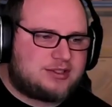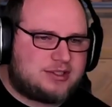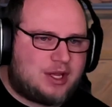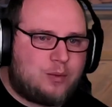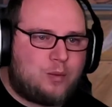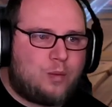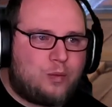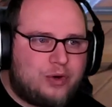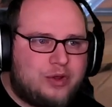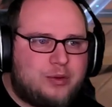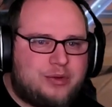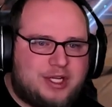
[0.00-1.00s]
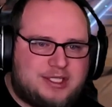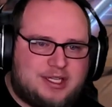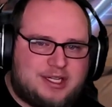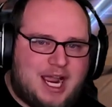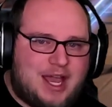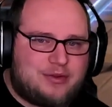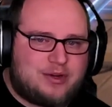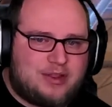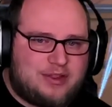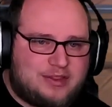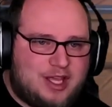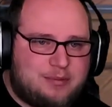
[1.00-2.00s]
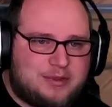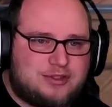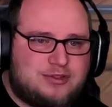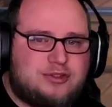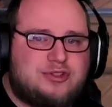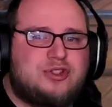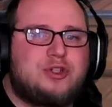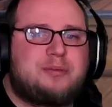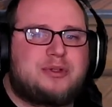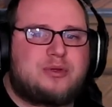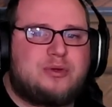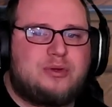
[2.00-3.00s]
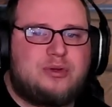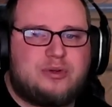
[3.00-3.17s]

because I really would like to get Catherine. I think that'd be super cool,